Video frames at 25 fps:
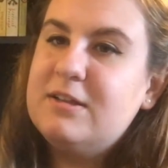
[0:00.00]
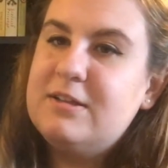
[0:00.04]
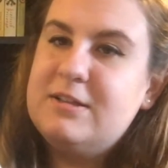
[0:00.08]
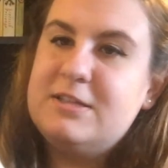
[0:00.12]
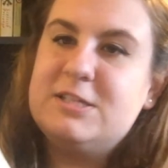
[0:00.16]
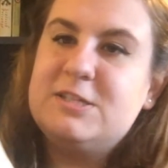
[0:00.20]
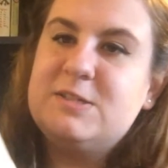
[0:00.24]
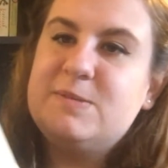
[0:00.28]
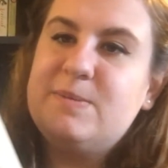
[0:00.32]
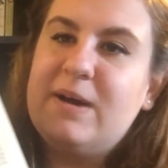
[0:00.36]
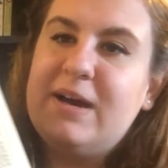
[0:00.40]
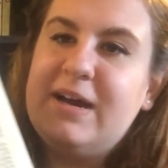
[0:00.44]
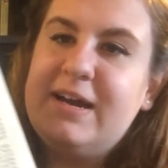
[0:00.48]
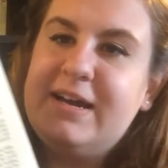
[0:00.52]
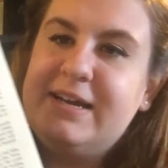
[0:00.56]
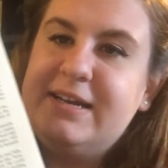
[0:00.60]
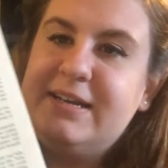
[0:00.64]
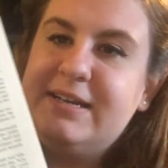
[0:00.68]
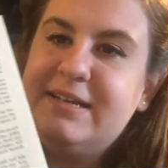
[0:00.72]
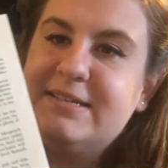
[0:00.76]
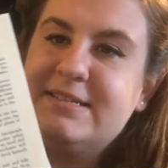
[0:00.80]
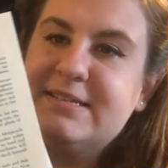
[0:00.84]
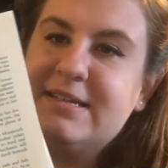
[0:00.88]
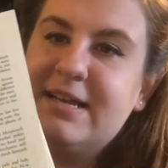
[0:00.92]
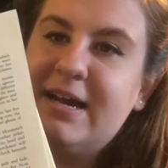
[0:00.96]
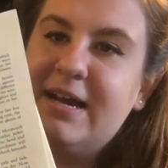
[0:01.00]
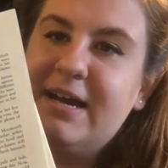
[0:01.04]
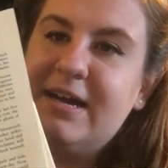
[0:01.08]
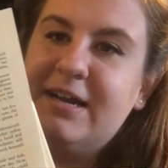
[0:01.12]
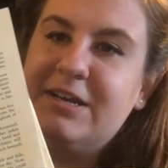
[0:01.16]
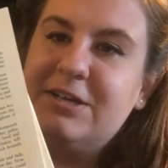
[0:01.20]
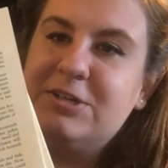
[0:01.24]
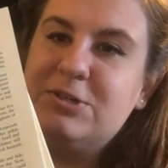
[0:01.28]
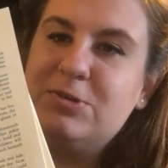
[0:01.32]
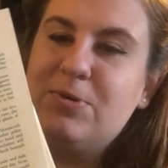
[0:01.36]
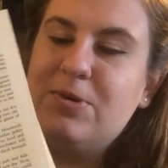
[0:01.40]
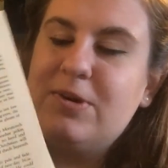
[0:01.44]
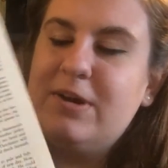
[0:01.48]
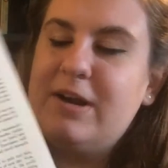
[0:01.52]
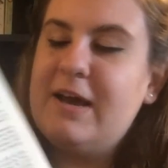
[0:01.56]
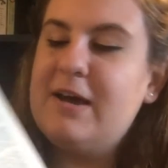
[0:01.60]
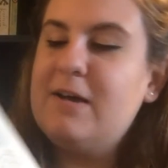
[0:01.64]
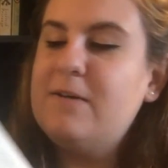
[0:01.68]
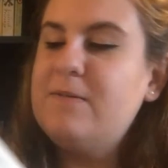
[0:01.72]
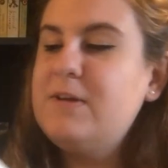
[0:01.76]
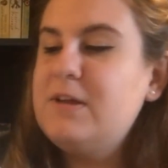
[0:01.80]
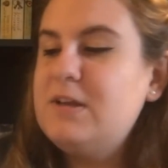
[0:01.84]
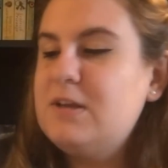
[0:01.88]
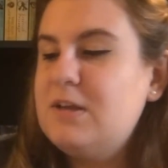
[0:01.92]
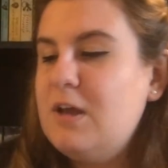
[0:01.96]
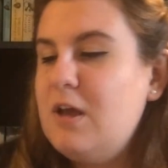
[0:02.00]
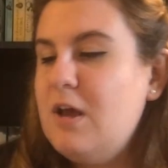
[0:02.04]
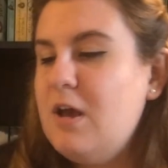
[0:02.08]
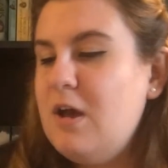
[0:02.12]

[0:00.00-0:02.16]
The spine is kind of torn out of it.